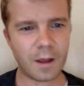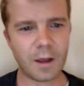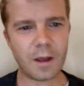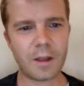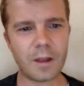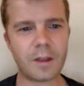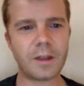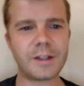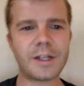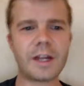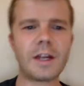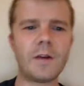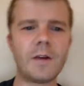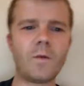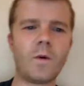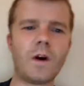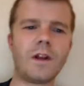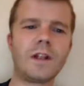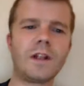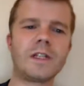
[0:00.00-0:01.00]
The
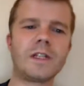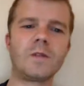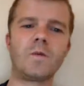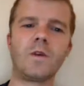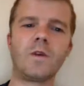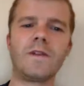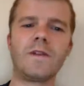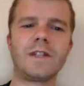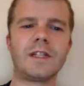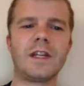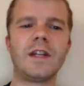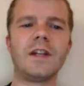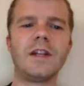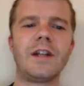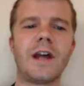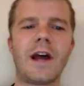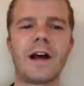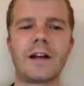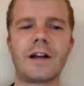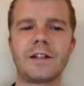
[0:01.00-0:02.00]
second one is Swift
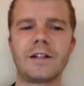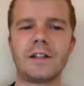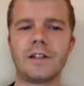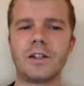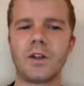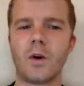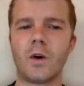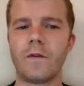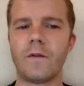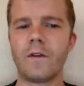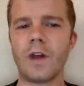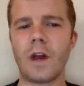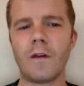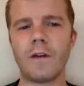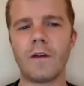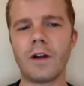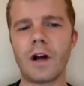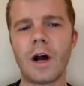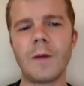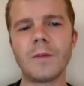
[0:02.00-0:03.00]
syntax. So if you
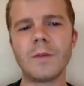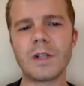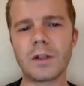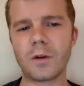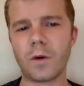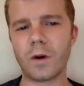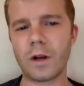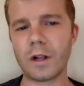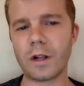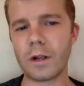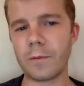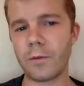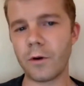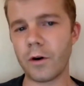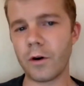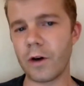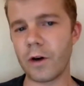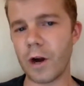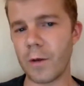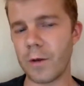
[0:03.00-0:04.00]
have an object-oriented
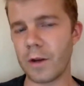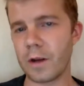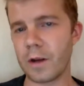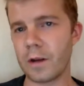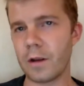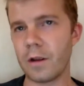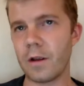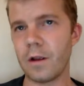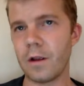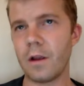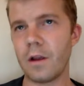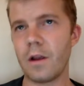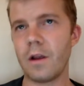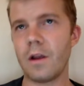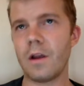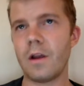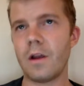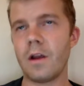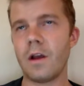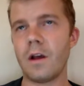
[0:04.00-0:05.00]
programming
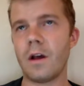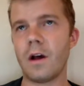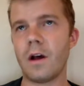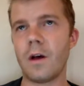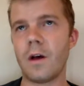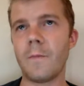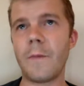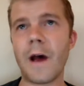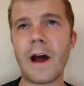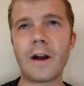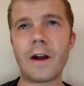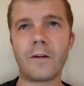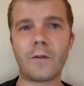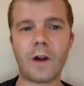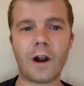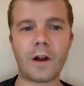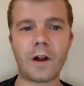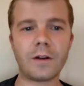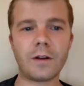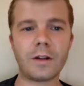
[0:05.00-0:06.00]

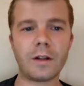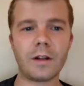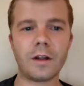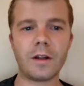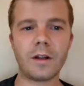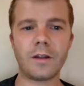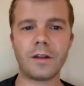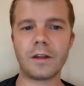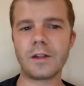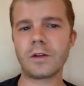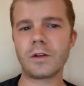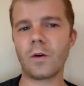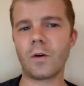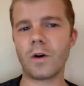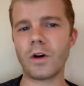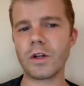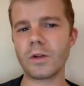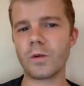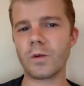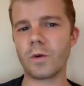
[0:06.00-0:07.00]
background, this
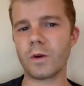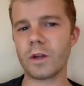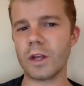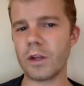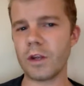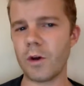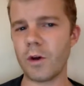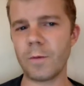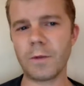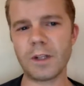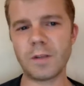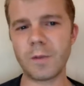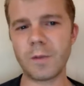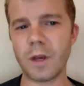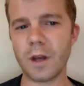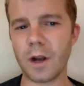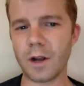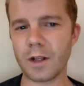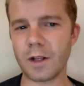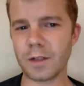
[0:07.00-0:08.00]
course will get you up to
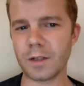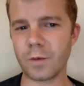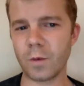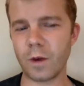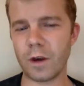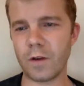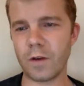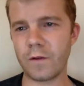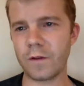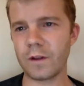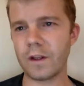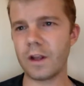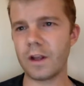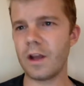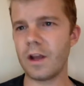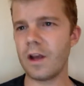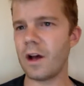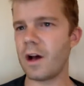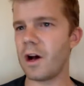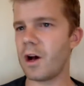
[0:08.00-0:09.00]
speed on Swift,
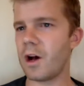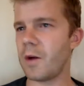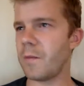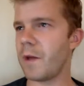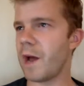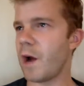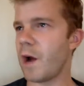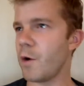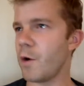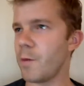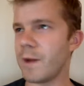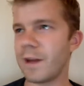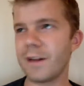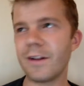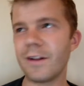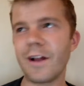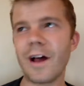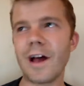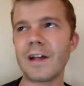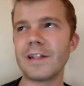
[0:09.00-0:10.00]
how we make
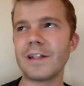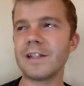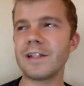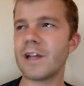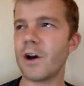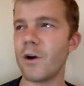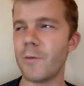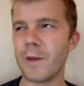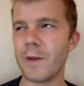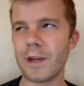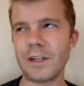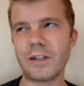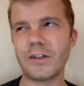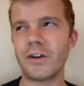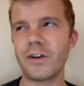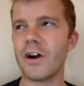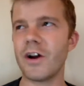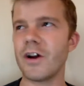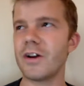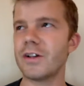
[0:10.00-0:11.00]
classes, how we make
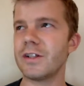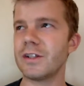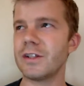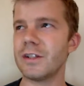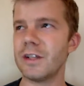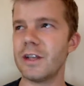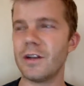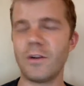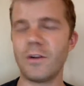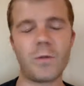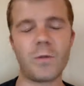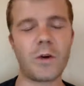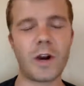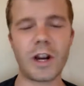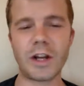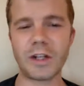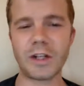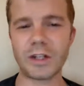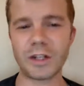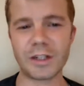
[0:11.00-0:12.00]
structs,
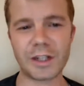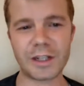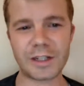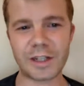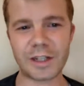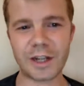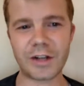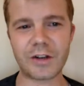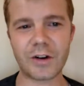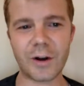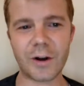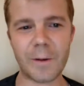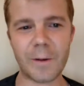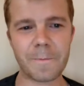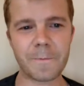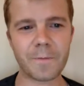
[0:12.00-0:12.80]
enumerations, etc.